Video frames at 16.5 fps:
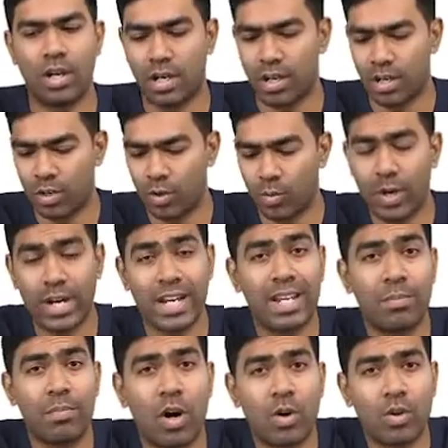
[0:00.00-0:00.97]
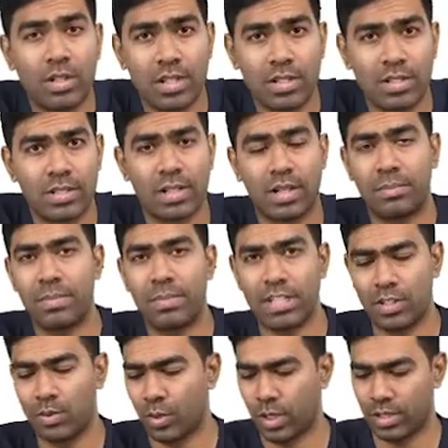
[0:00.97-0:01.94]
worry about this
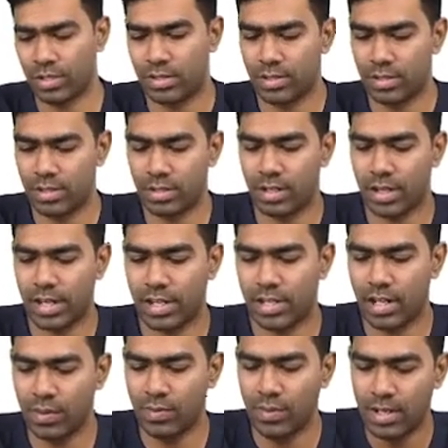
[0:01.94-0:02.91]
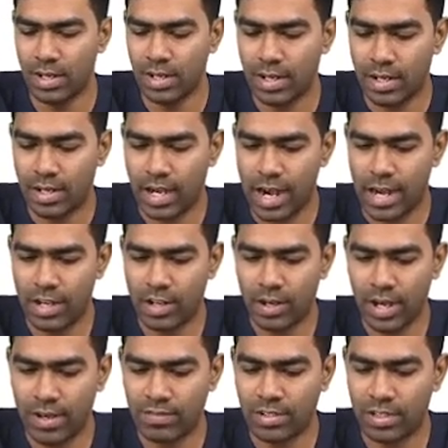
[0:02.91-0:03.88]
PCOS right now. And you
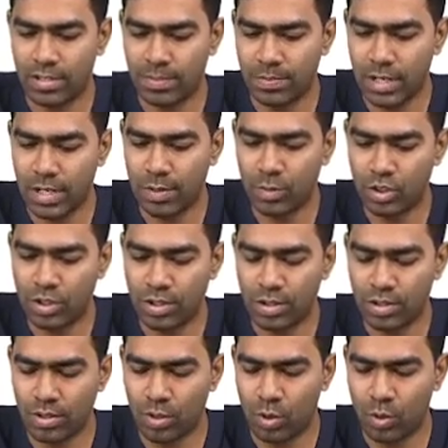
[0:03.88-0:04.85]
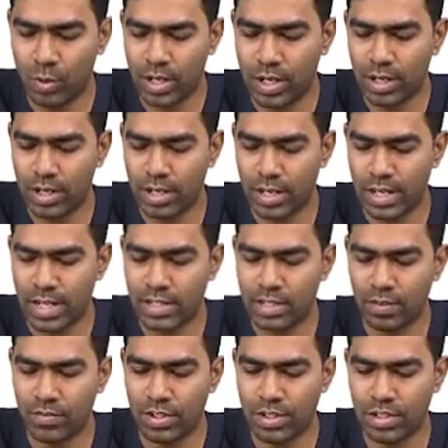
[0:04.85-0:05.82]
have this premature ovarian
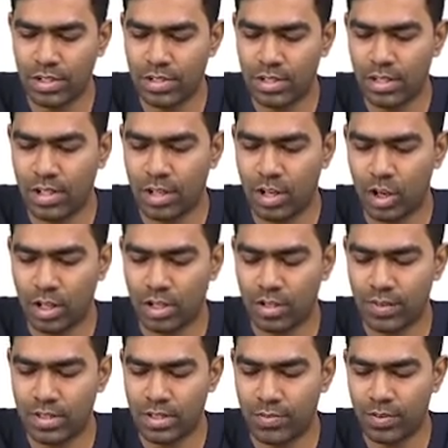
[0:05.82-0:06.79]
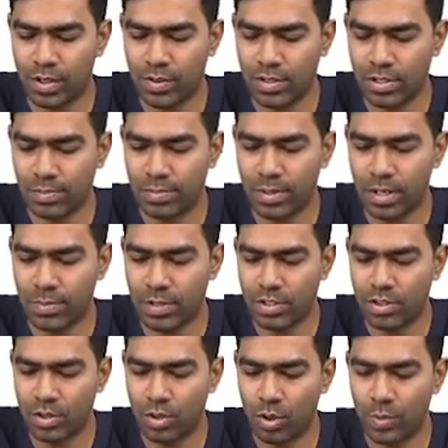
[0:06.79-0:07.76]
insufficiency, or otherwise referred to as a
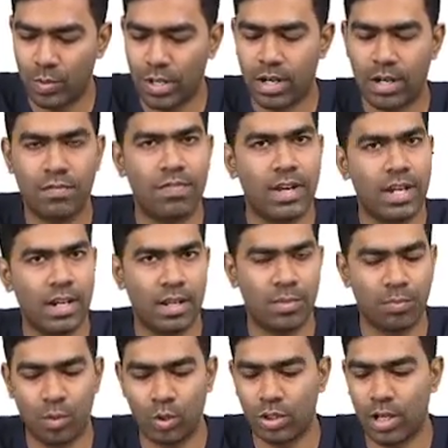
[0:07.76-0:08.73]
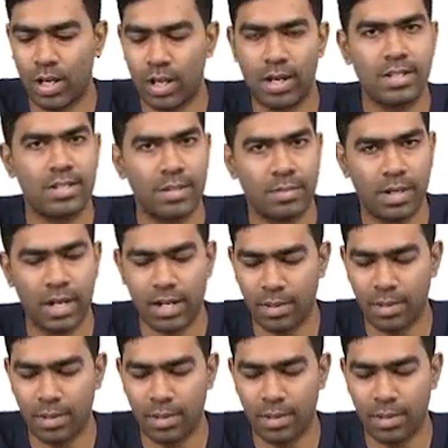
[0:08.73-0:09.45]
premature ovarian failure. Both are similar